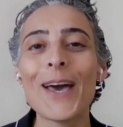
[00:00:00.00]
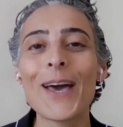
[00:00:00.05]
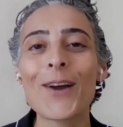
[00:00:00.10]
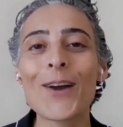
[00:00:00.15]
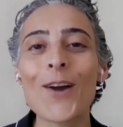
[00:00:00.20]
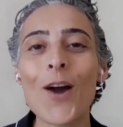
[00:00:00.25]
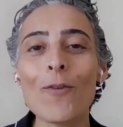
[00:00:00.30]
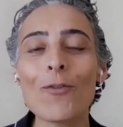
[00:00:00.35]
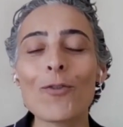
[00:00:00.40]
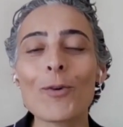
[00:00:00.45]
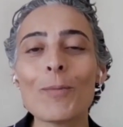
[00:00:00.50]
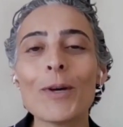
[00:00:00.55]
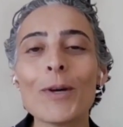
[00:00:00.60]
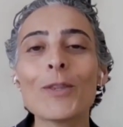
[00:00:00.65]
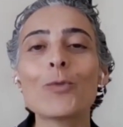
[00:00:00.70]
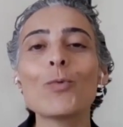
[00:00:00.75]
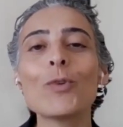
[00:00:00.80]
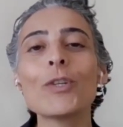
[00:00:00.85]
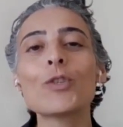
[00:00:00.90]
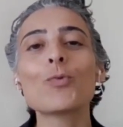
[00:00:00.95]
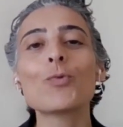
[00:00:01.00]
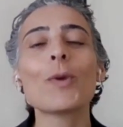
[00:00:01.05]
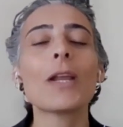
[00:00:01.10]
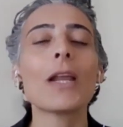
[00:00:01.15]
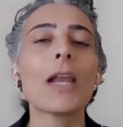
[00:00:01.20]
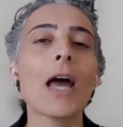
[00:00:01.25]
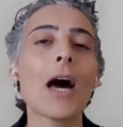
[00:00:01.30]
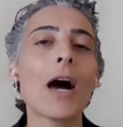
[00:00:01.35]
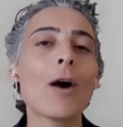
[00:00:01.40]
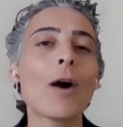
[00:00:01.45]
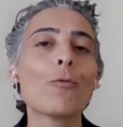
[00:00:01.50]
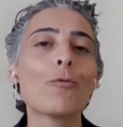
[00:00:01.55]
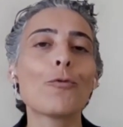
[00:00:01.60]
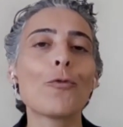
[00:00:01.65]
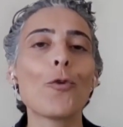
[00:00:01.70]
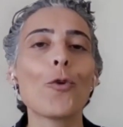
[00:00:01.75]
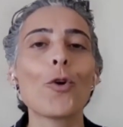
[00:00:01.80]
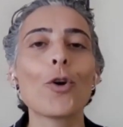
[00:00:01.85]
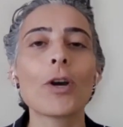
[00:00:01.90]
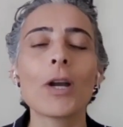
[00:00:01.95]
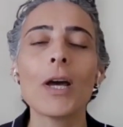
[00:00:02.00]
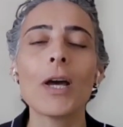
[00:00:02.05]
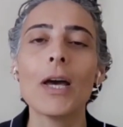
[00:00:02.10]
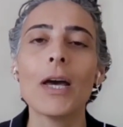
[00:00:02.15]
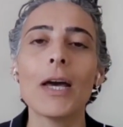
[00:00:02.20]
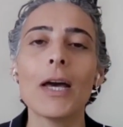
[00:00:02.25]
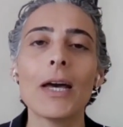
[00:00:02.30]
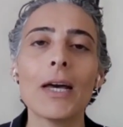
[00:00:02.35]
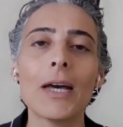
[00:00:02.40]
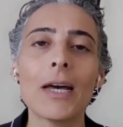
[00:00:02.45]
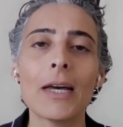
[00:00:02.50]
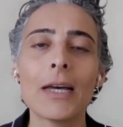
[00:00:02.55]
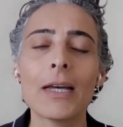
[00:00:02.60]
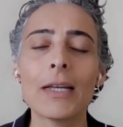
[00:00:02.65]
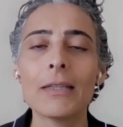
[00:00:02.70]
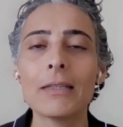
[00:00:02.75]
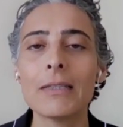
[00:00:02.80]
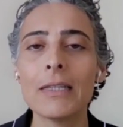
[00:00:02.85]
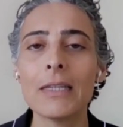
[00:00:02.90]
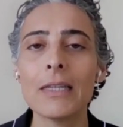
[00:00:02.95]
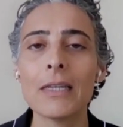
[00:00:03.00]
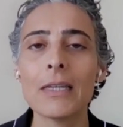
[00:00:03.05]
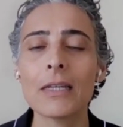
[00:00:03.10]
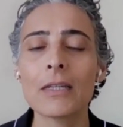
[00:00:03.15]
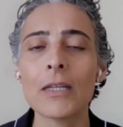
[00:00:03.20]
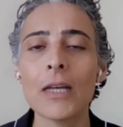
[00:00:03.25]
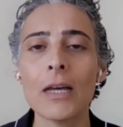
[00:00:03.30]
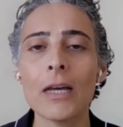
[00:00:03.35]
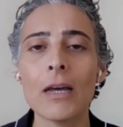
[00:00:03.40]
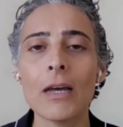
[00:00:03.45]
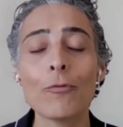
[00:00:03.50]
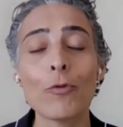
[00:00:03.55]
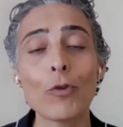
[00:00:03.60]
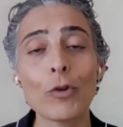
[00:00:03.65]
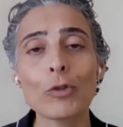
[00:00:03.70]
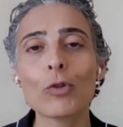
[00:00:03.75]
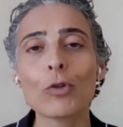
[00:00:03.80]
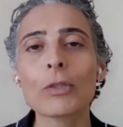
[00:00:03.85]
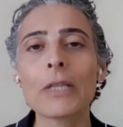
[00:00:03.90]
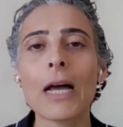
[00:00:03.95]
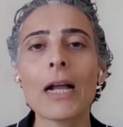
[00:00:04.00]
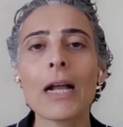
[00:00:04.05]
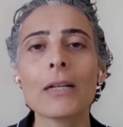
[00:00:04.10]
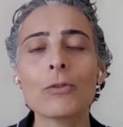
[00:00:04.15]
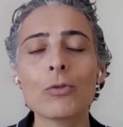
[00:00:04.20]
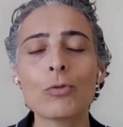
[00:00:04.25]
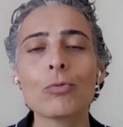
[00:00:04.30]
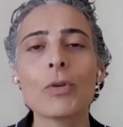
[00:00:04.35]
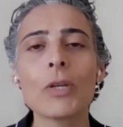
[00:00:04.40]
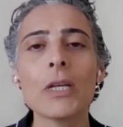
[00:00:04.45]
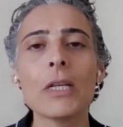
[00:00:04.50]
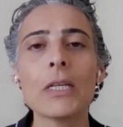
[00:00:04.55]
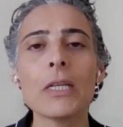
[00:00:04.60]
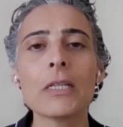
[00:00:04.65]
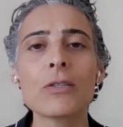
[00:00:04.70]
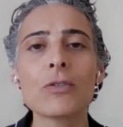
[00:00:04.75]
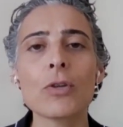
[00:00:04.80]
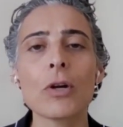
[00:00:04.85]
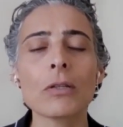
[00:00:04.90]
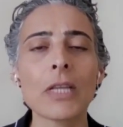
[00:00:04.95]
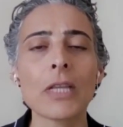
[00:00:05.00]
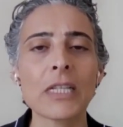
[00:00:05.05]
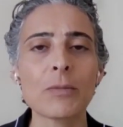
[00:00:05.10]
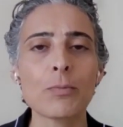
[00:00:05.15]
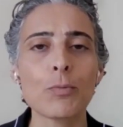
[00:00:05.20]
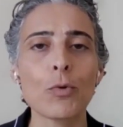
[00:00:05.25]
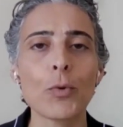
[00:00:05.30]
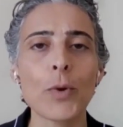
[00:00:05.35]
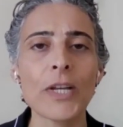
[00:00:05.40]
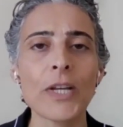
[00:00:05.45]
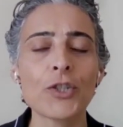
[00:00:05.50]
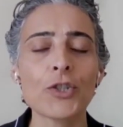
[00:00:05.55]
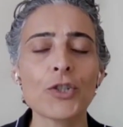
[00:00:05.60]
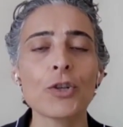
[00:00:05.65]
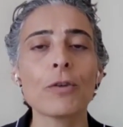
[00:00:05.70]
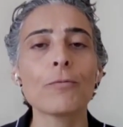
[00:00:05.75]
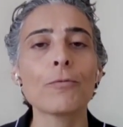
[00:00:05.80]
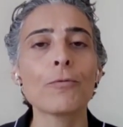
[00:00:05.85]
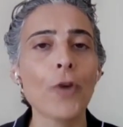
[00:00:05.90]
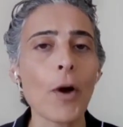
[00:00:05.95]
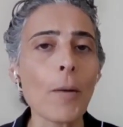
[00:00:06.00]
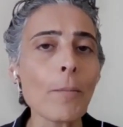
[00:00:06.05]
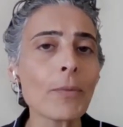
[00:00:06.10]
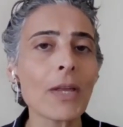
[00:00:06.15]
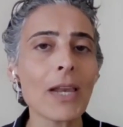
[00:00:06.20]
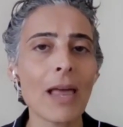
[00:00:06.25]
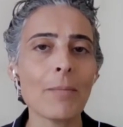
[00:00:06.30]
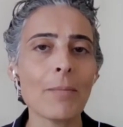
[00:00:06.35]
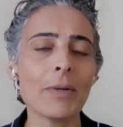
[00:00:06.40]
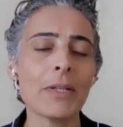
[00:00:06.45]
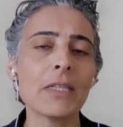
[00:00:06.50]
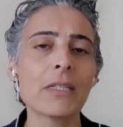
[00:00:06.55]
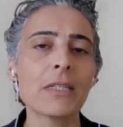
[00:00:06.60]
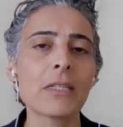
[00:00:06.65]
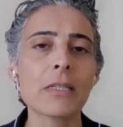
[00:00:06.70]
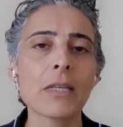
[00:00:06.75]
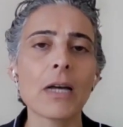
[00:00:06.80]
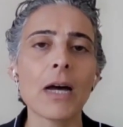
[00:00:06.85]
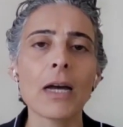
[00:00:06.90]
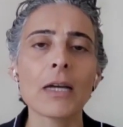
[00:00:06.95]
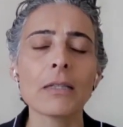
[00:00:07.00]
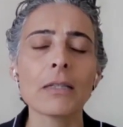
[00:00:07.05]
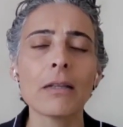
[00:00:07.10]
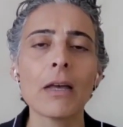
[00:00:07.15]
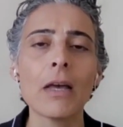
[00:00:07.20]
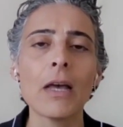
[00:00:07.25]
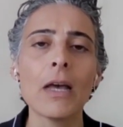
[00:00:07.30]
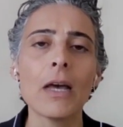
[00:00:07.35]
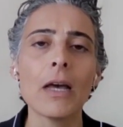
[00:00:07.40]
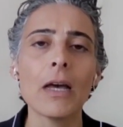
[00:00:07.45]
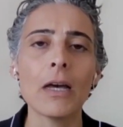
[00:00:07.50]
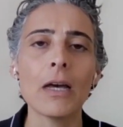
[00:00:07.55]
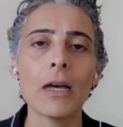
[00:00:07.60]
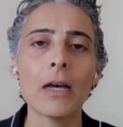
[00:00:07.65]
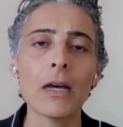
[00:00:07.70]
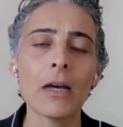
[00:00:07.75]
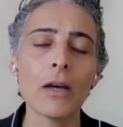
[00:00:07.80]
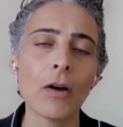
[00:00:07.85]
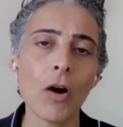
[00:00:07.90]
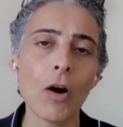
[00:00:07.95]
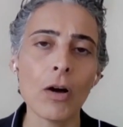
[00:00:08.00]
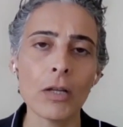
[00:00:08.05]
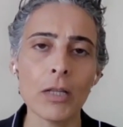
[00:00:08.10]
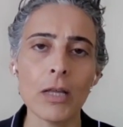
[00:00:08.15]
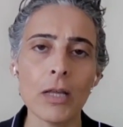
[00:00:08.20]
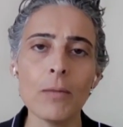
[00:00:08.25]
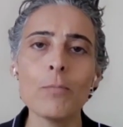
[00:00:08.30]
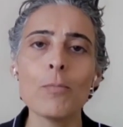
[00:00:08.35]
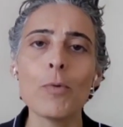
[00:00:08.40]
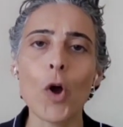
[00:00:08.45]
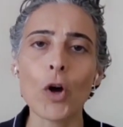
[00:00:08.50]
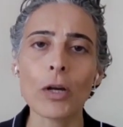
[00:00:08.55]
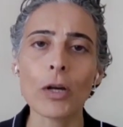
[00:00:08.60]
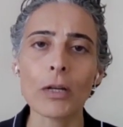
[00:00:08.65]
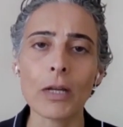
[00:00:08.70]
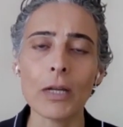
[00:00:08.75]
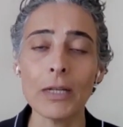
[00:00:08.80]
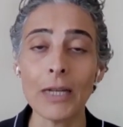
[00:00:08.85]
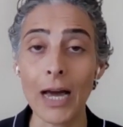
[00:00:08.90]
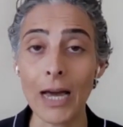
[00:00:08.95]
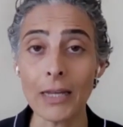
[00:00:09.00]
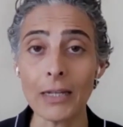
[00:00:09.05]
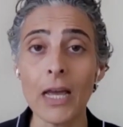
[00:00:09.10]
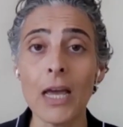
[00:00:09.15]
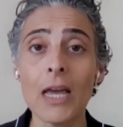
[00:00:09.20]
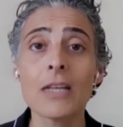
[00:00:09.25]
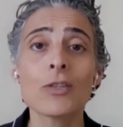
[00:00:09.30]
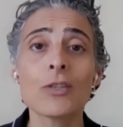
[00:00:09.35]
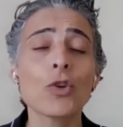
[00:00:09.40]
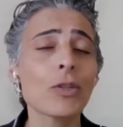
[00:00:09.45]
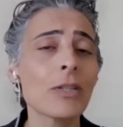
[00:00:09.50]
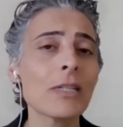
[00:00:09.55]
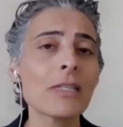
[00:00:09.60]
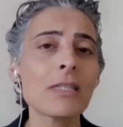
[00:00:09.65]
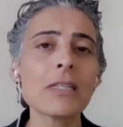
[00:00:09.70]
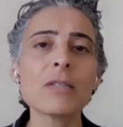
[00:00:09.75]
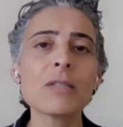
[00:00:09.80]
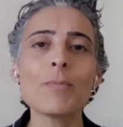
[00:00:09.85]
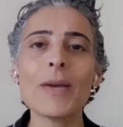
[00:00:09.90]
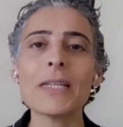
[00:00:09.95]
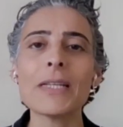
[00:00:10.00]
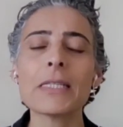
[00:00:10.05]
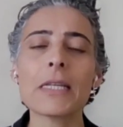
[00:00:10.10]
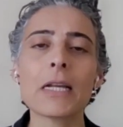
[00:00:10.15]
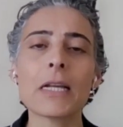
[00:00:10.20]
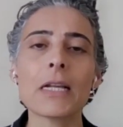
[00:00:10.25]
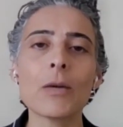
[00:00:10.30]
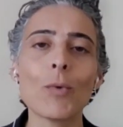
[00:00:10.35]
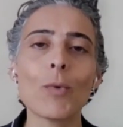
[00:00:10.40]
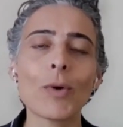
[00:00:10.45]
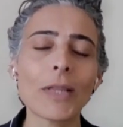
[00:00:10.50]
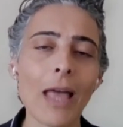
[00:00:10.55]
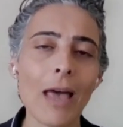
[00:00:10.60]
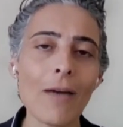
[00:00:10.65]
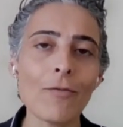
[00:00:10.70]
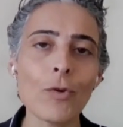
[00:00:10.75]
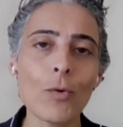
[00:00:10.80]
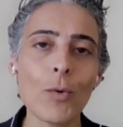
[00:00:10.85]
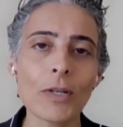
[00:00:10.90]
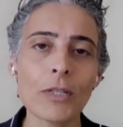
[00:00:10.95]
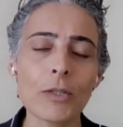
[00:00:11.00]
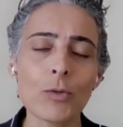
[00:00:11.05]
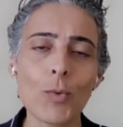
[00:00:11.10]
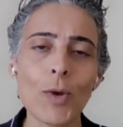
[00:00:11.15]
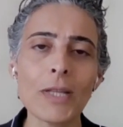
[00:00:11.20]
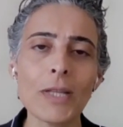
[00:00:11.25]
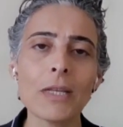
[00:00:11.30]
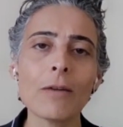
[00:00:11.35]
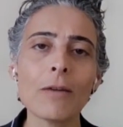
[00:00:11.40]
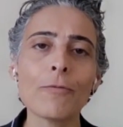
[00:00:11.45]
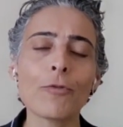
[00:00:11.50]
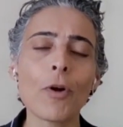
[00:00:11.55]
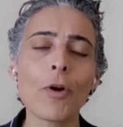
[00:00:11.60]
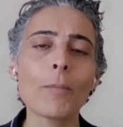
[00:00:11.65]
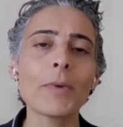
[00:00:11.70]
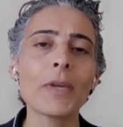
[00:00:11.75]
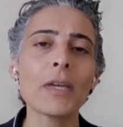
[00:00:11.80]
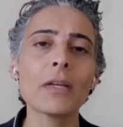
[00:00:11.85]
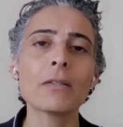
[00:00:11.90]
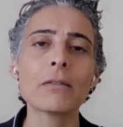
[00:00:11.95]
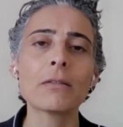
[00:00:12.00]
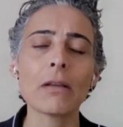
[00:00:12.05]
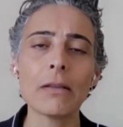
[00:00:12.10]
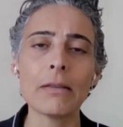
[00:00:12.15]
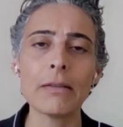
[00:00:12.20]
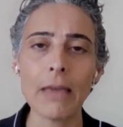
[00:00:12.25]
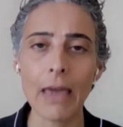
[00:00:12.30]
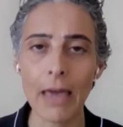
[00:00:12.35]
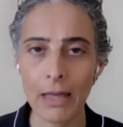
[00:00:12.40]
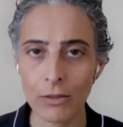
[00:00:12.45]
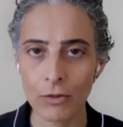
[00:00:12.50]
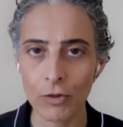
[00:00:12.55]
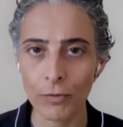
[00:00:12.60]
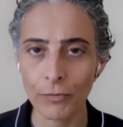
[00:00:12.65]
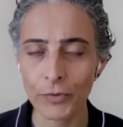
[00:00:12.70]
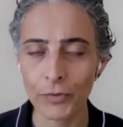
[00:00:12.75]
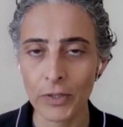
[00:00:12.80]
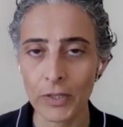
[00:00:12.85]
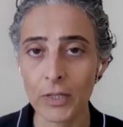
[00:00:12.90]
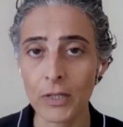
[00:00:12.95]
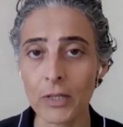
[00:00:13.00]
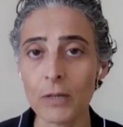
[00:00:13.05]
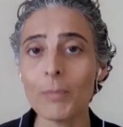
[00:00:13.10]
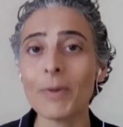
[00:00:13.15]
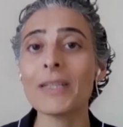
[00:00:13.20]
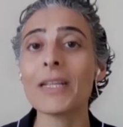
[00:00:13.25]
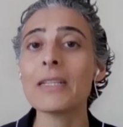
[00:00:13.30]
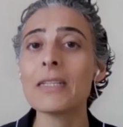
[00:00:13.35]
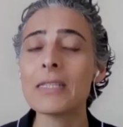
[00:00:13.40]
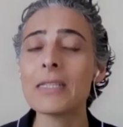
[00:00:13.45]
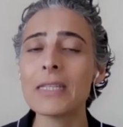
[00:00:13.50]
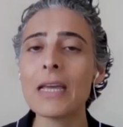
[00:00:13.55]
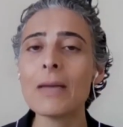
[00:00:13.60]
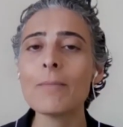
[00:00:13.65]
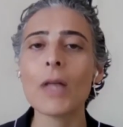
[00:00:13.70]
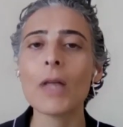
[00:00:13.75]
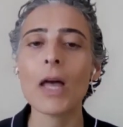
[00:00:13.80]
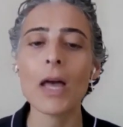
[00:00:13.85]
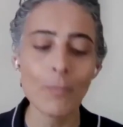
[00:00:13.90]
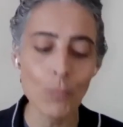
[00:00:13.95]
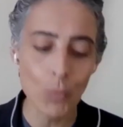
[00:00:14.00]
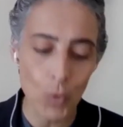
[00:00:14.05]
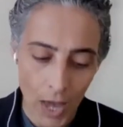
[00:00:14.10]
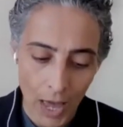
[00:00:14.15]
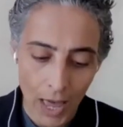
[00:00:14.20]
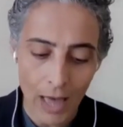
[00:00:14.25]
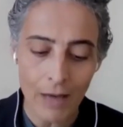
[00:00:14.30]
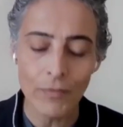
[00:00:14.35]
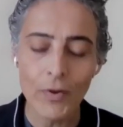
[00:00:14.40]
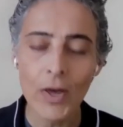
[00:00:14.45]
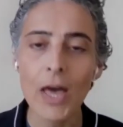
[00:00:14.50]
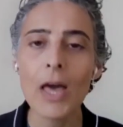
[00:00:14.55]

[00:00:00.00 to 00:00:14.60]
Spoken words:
government, which will allow for Total to really start exploration from the Lebanese side in Block 9. So this is basically what everyone is waiting from here till the end of the year. But at the same time, we have